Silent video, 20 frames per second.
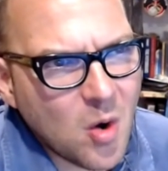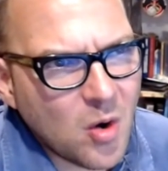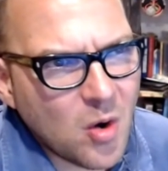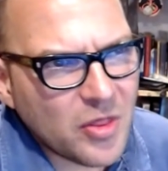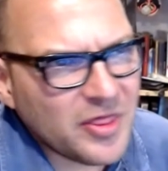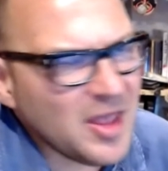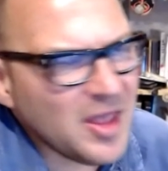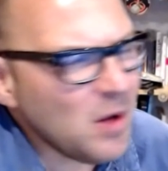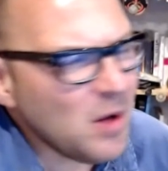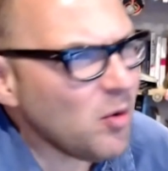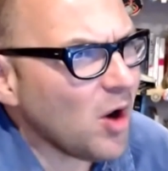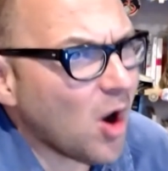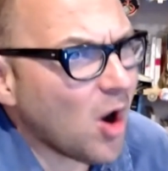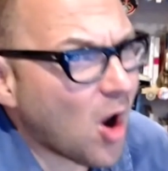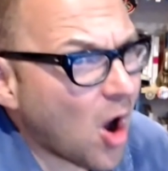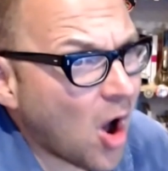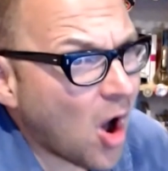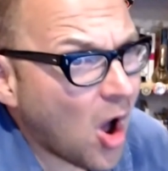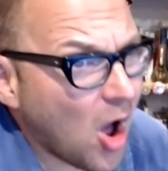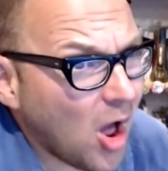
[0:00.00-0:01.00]
they were
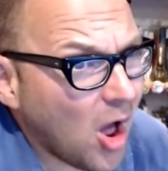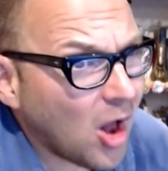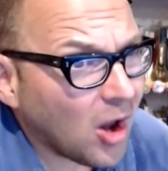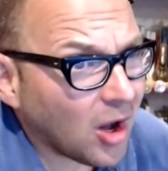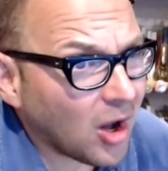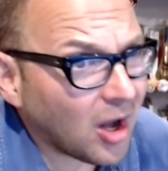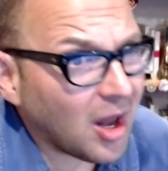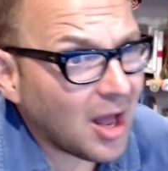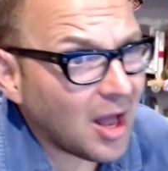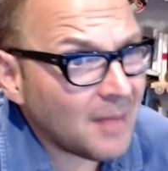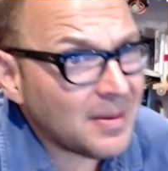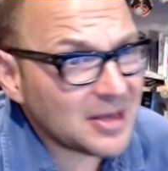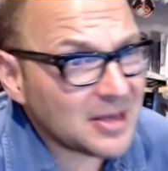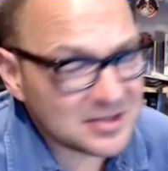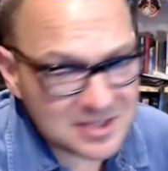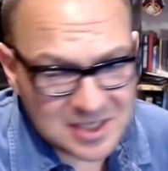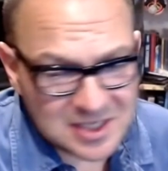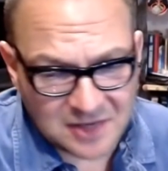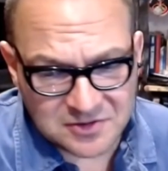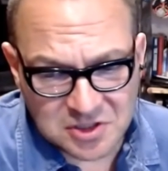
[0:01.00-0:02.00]
all about
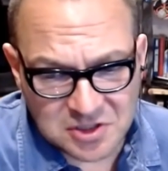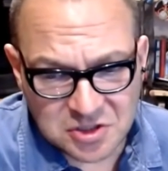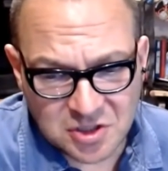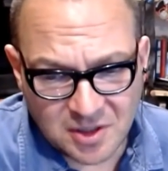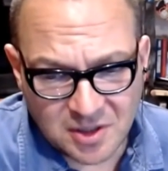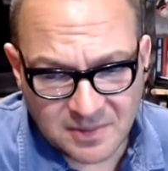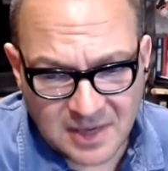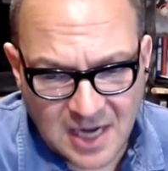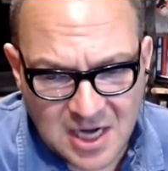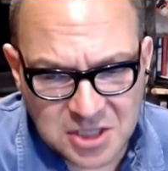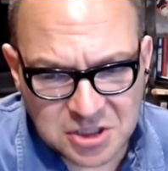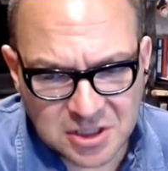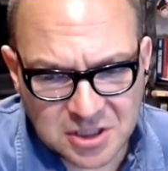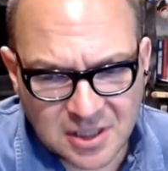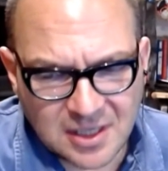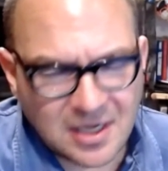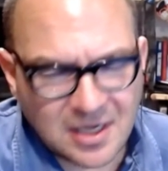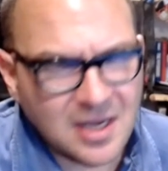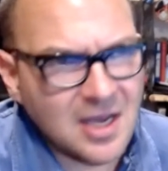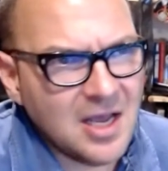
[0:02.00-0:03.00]

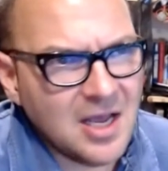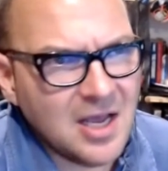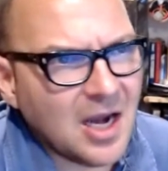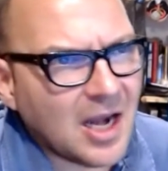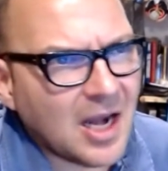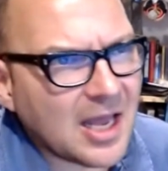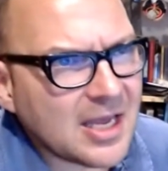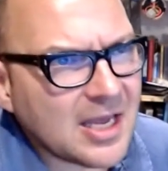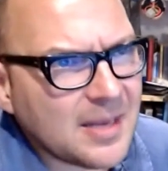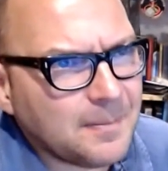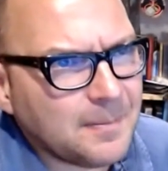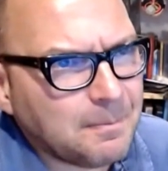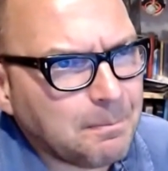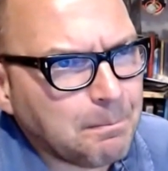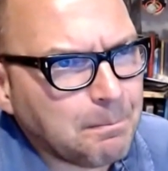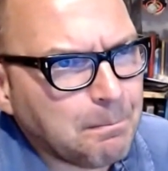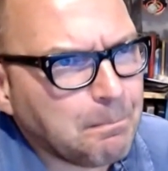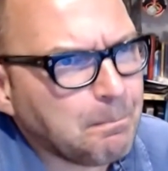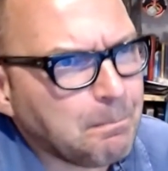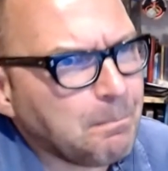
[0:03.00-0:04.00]
self-determination. Like,
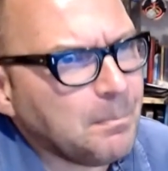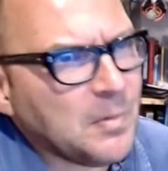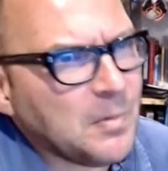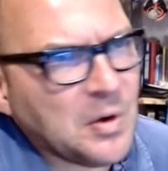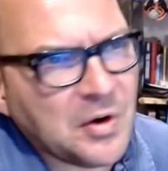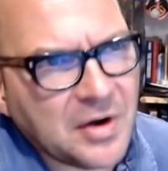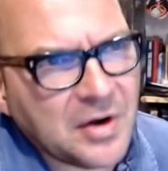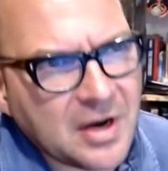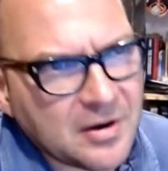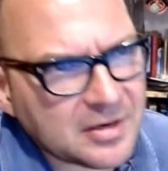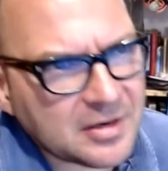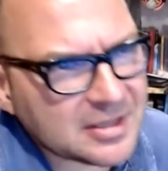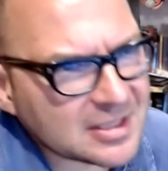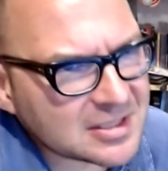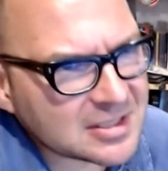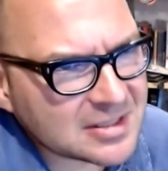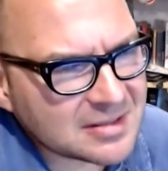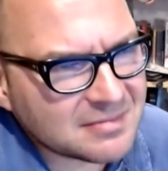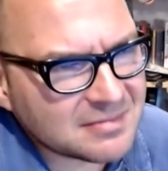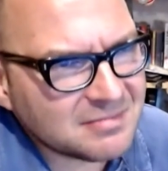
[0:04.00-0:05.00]
you're here at
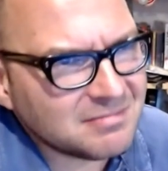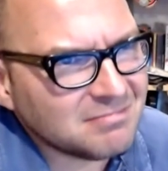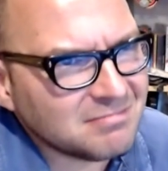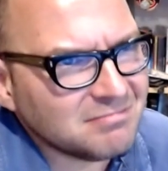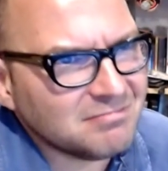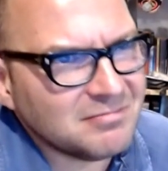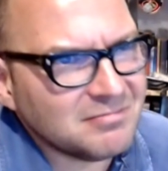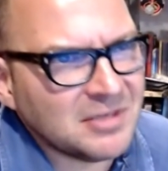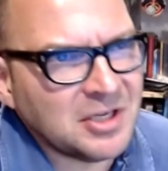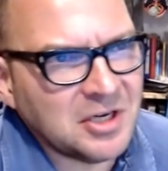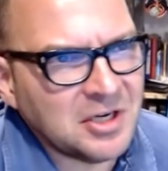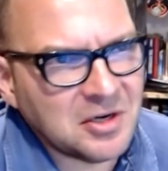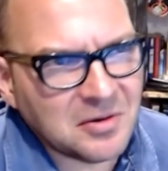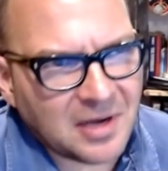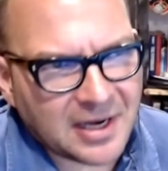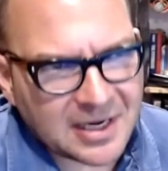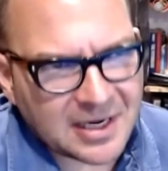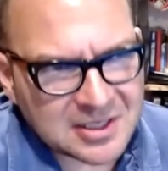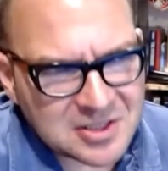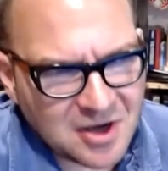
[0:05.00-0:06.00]
this GNU
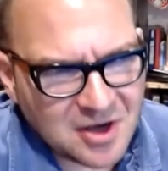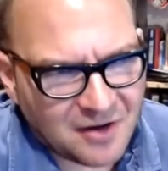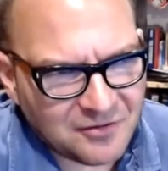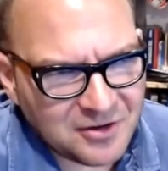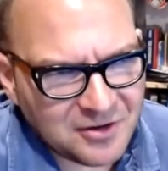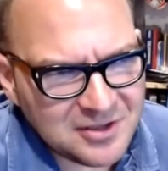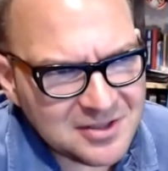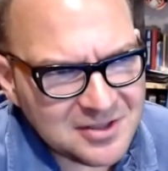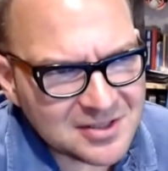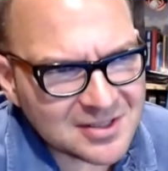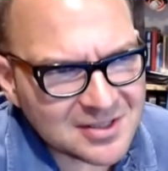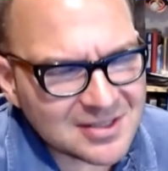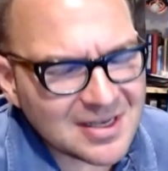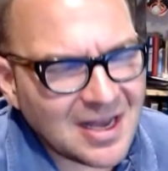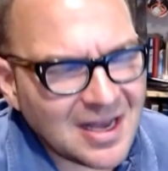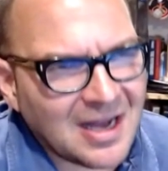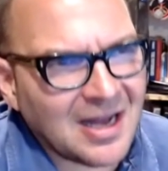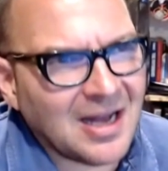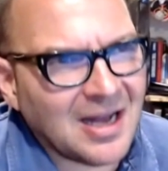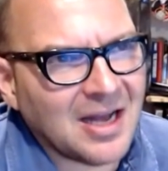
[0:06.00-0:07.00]
Linux conference.
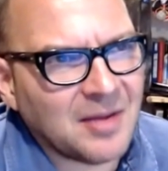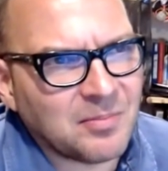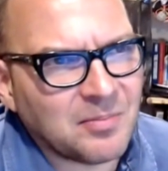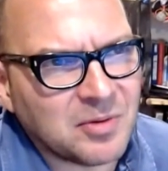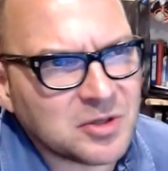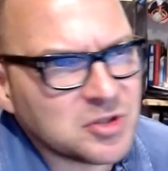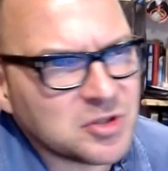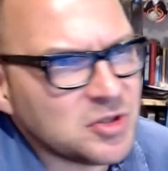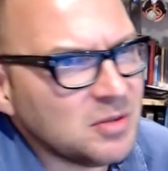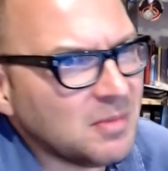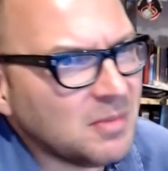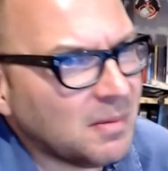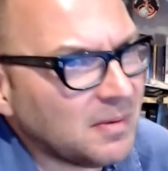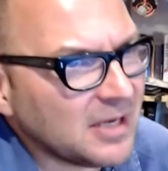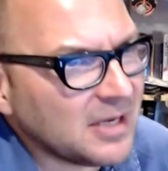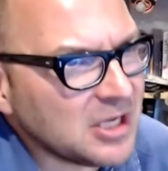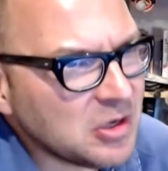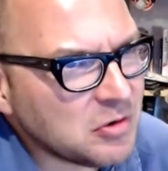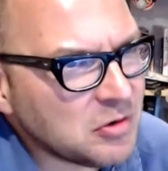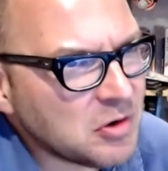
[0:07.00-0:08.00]

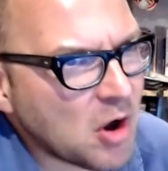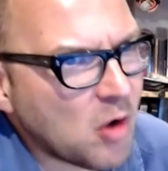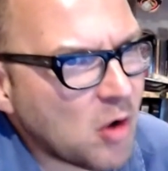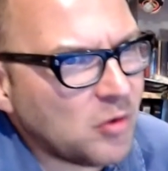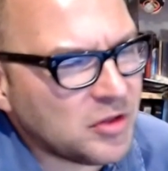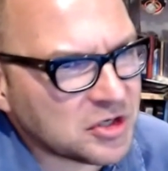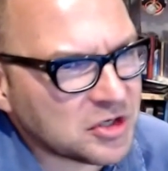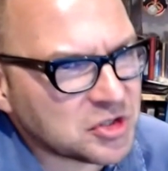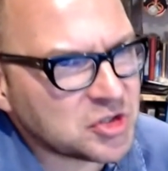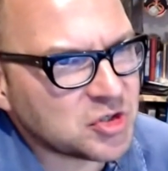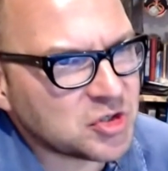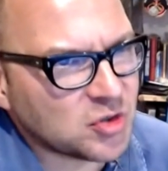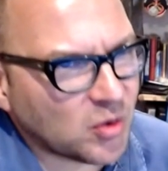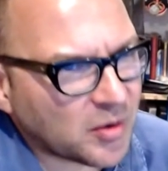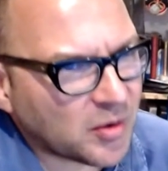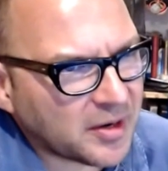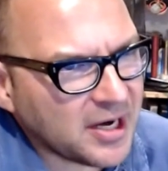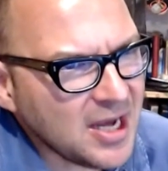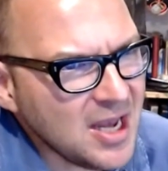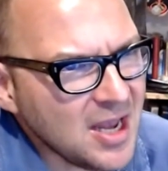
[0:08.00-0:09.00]
Presumably you know the
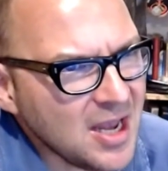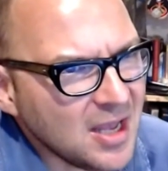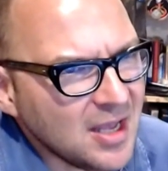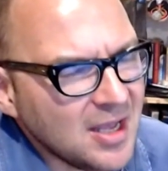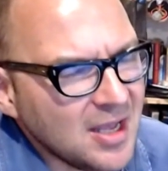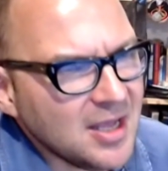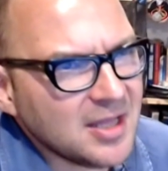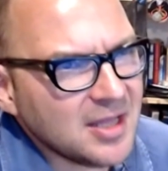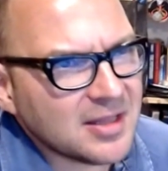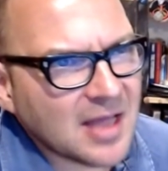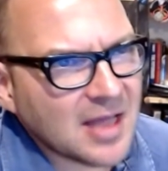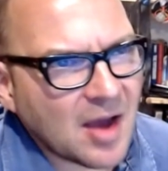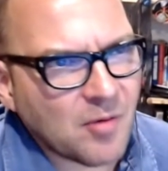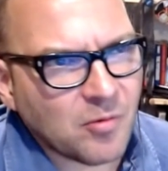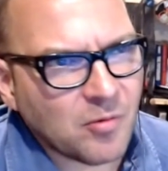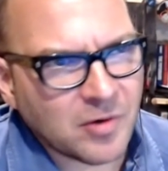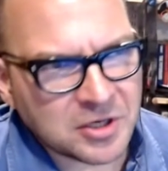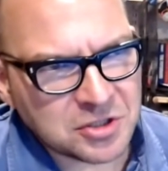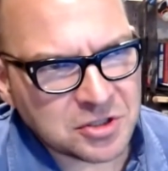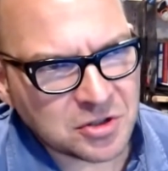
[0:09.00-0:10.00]
story that
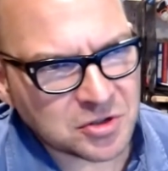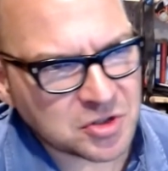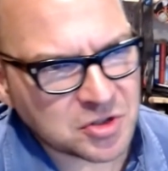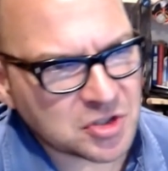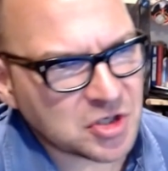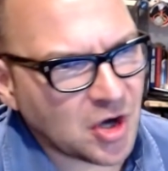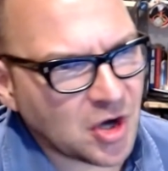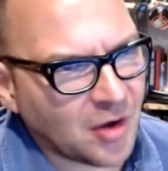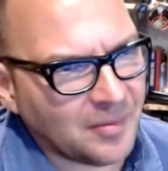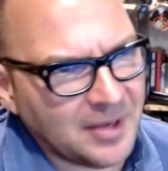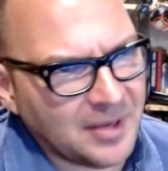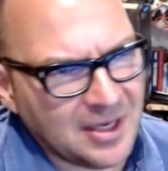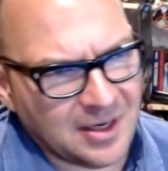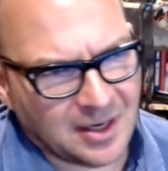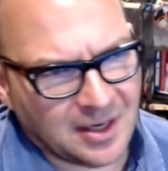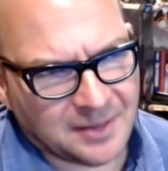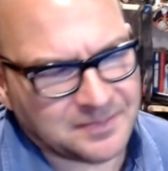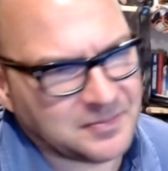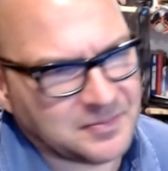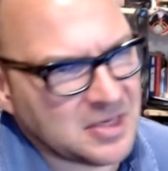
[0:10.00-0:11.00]
Richard Stallman,
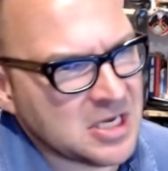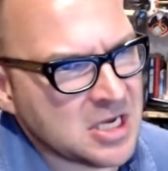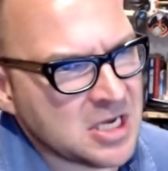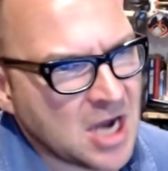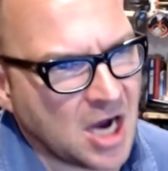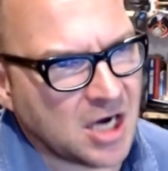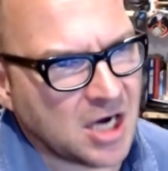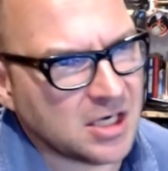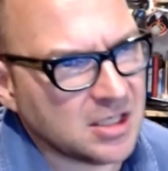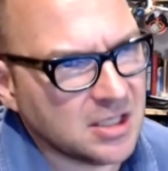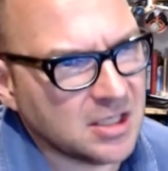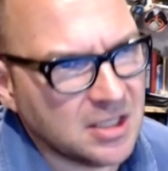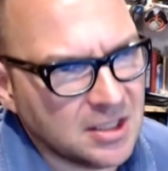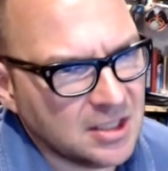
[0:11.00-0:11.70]
a young,